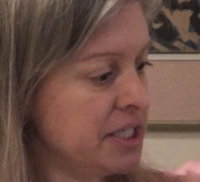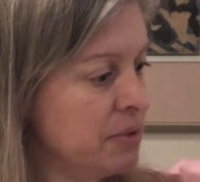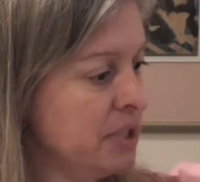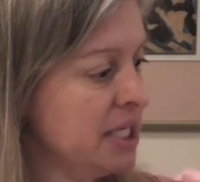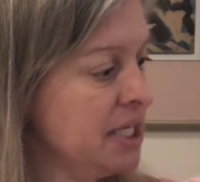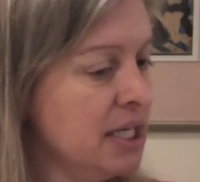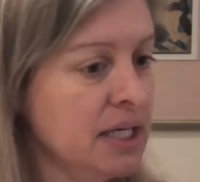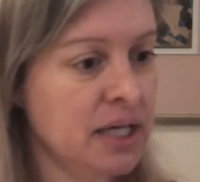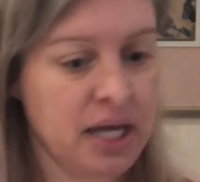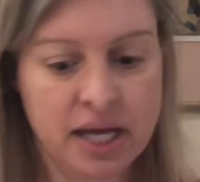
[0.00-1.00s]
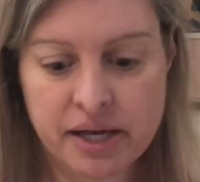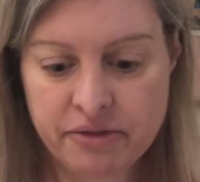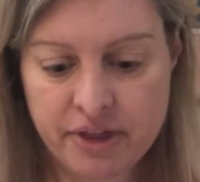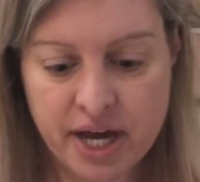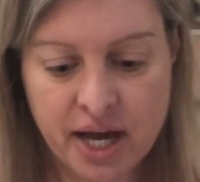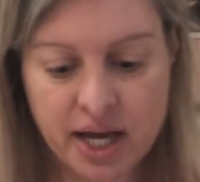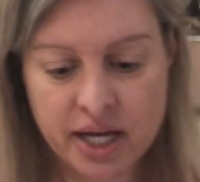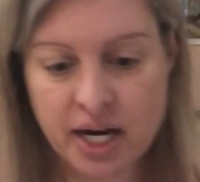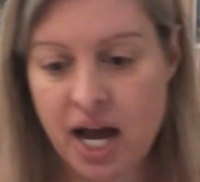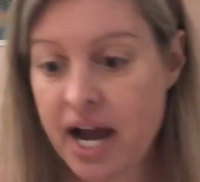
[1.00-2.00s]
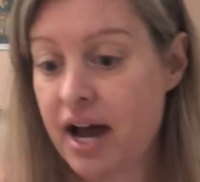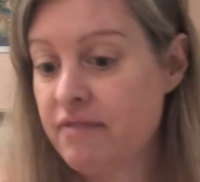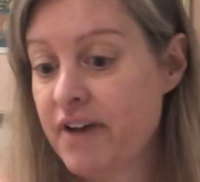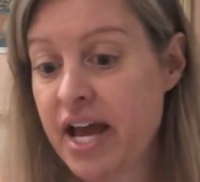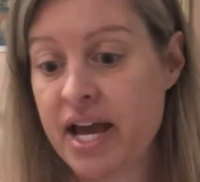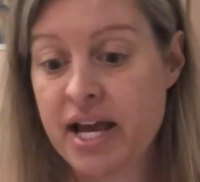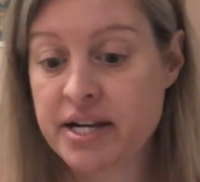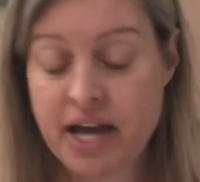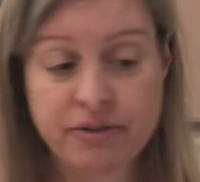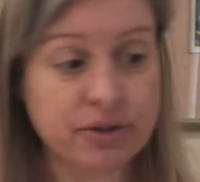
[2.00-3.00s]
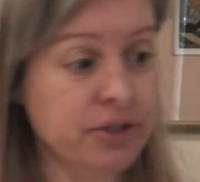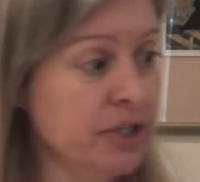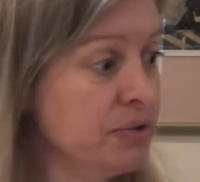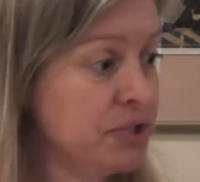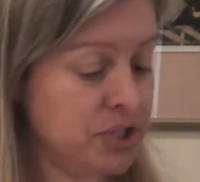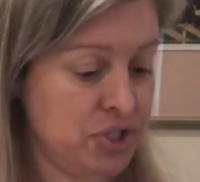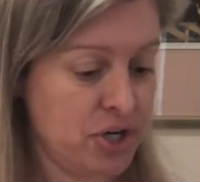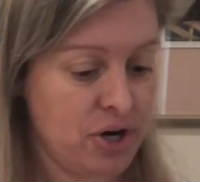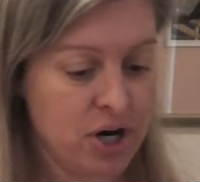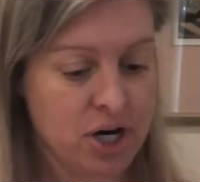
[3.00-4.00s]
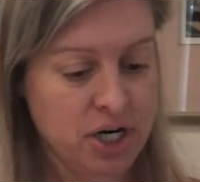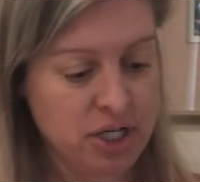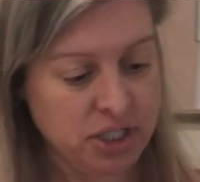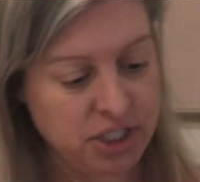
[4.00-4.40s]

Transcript: dokie. And then I have another new start,